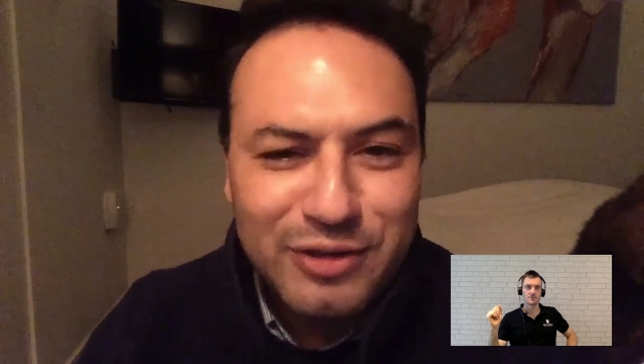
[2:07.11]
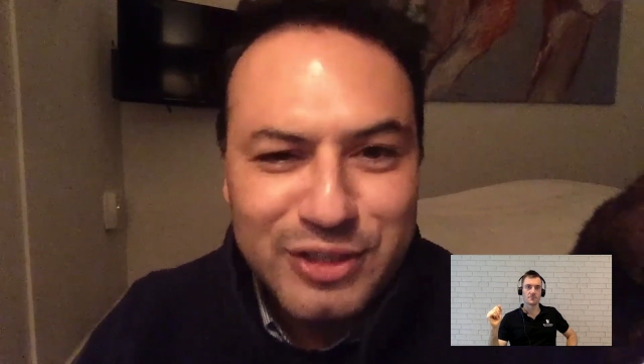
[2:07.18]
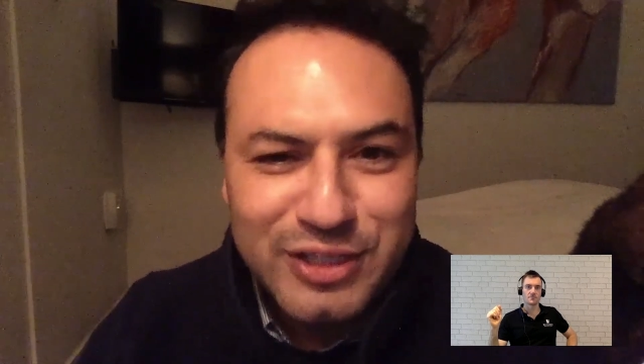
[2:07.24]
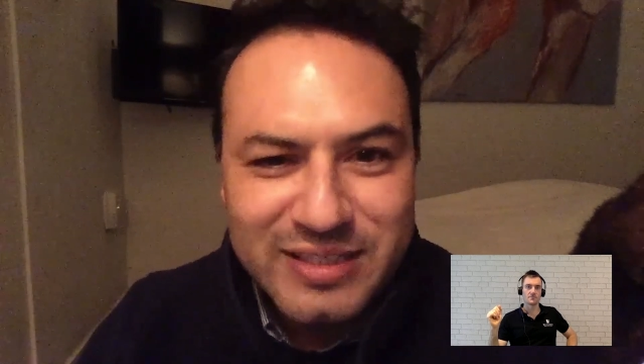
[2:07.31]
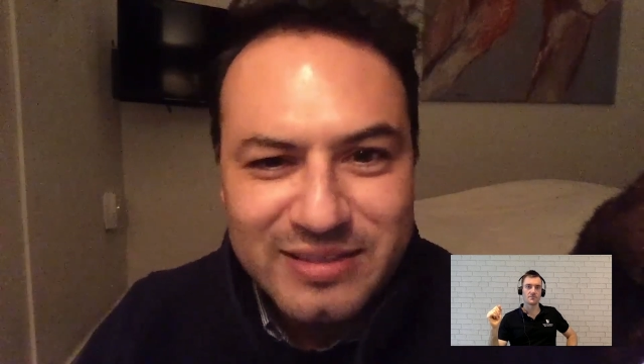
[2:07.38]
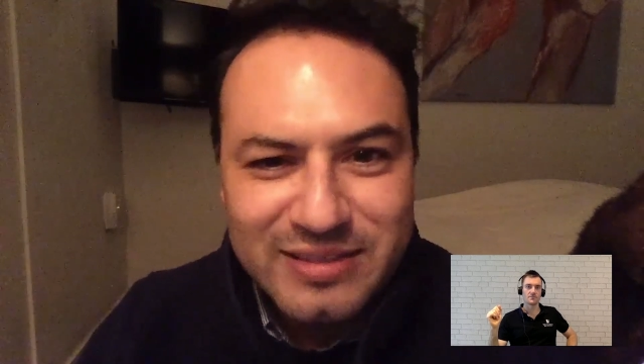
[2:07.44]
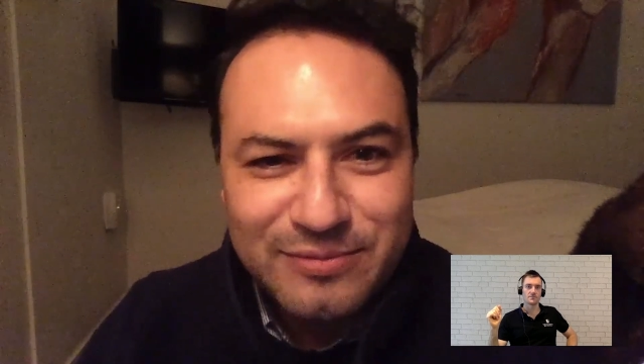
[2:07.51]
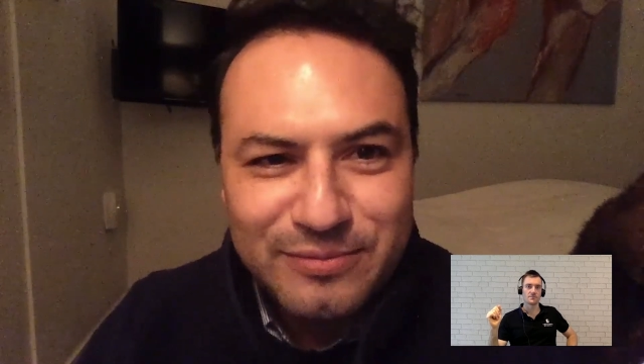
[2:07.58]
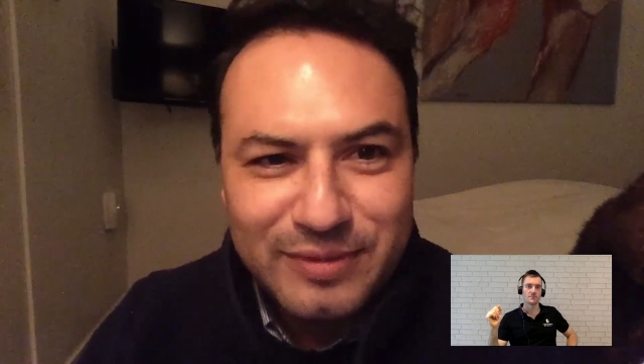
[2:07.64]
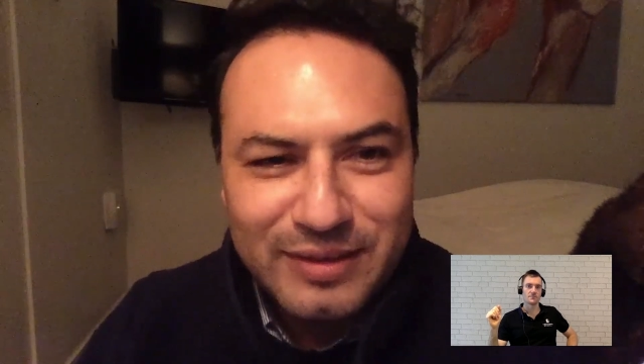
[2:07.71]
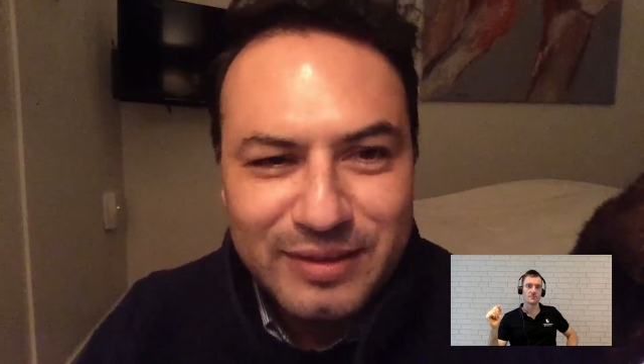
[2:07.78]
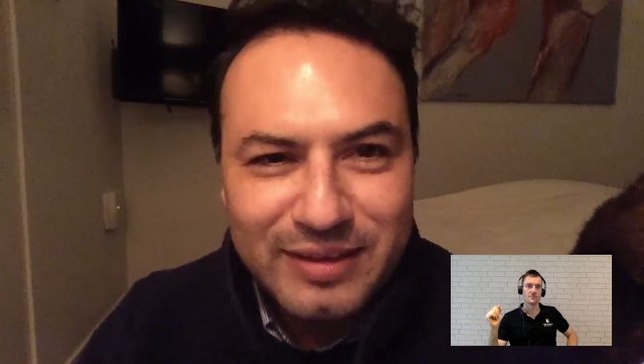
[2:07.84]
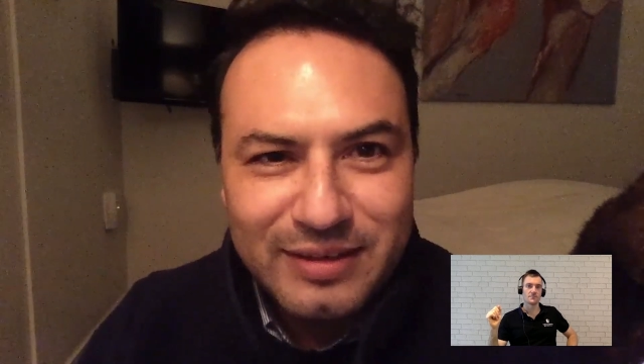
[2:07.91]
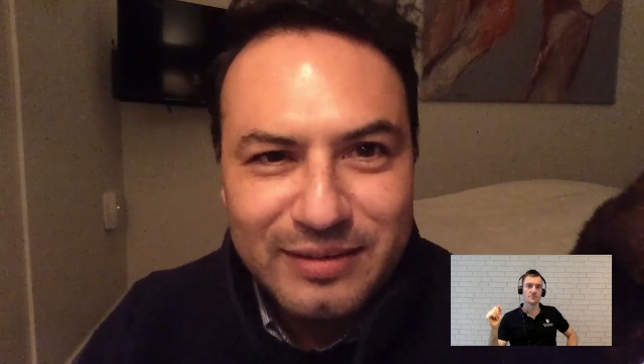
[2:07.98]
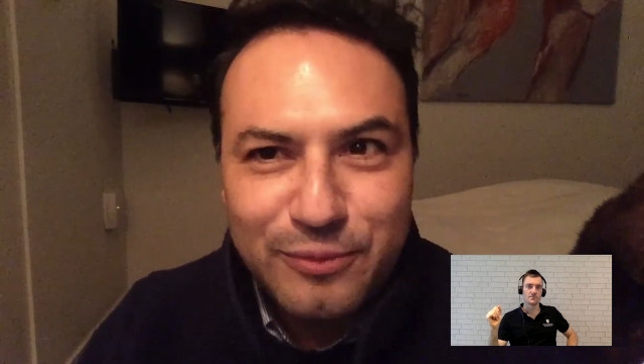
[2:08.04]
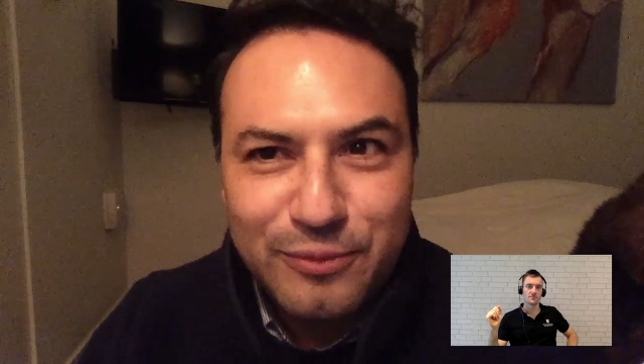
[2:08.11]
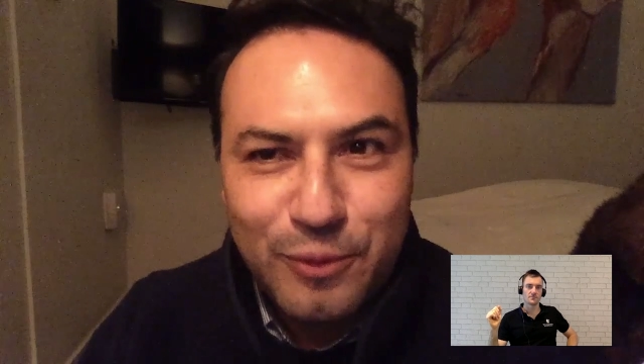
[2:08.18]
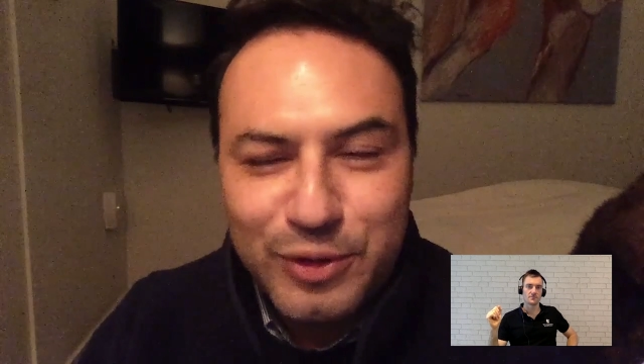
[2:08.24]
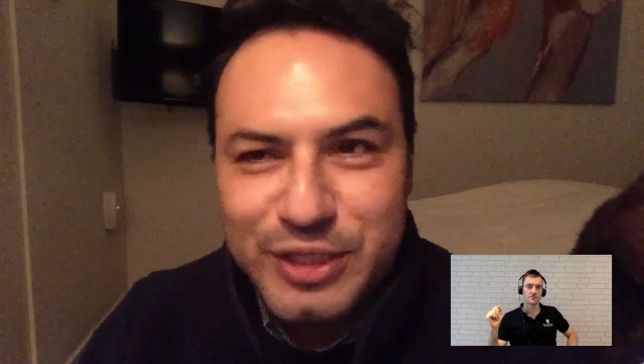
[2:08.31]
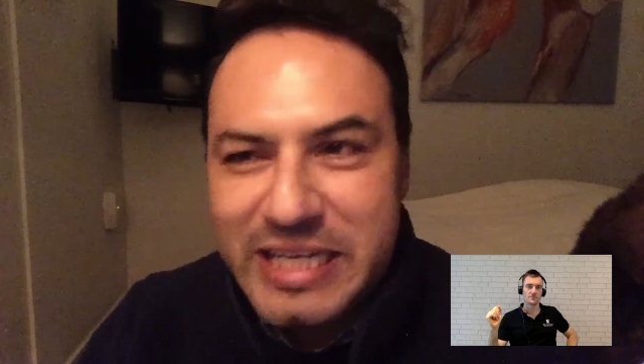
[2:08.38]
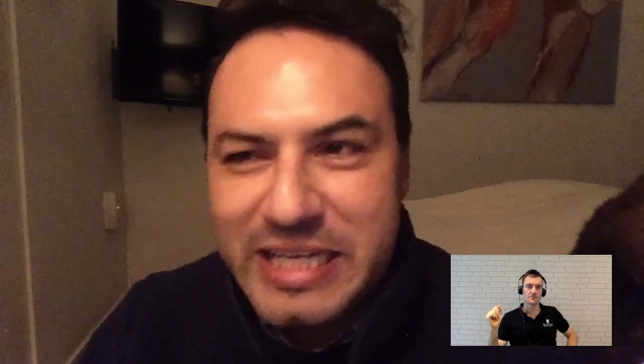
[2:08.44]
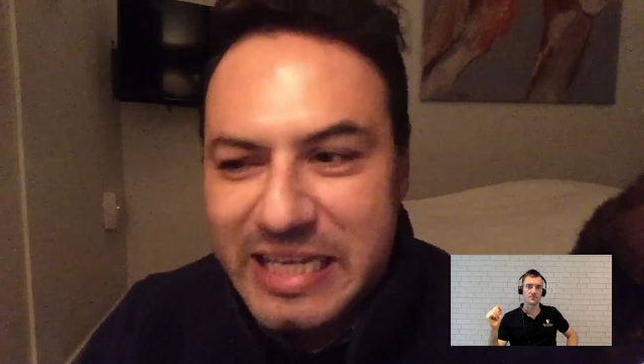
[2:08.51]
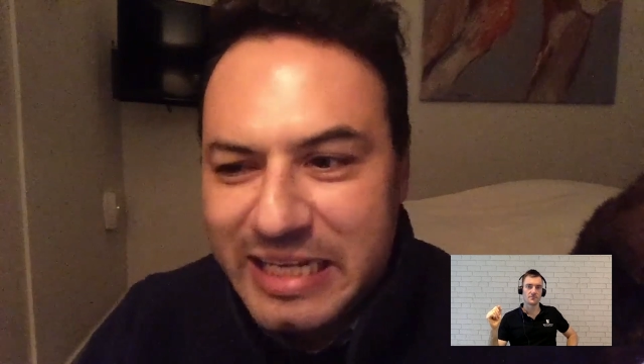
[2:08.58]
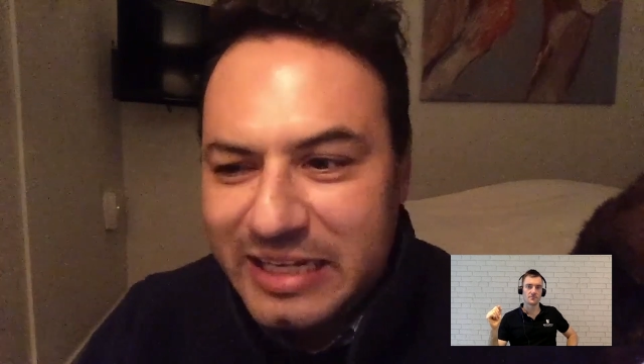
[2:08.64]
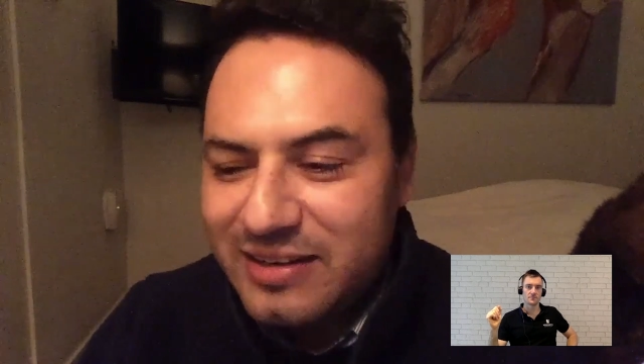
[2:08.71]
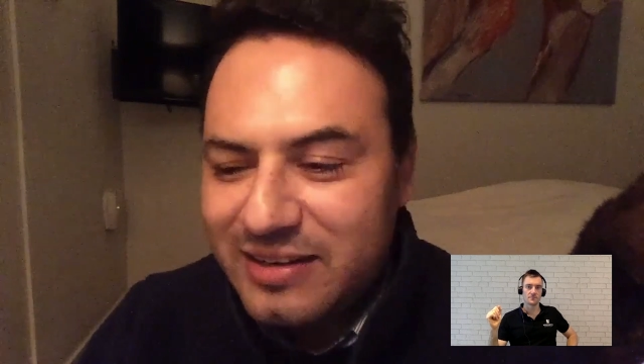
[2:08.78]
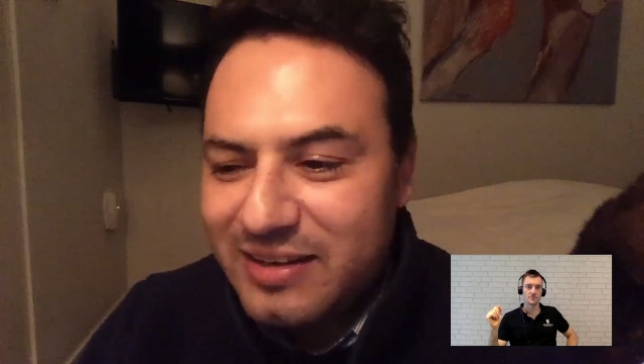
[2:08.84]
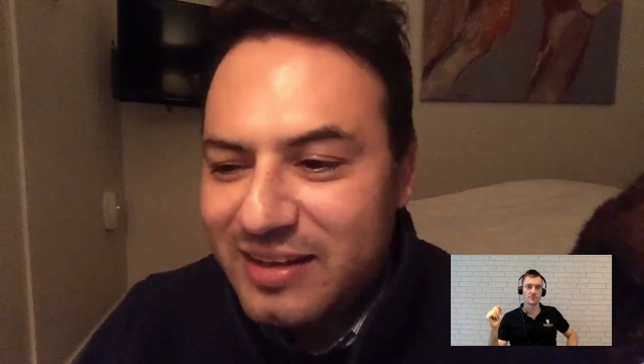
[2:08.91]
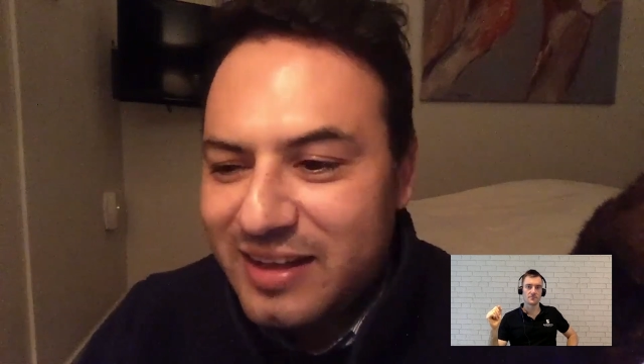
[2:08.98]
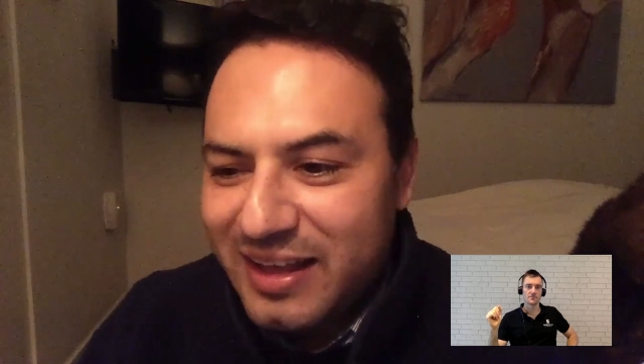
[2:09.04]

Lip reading: She's 14.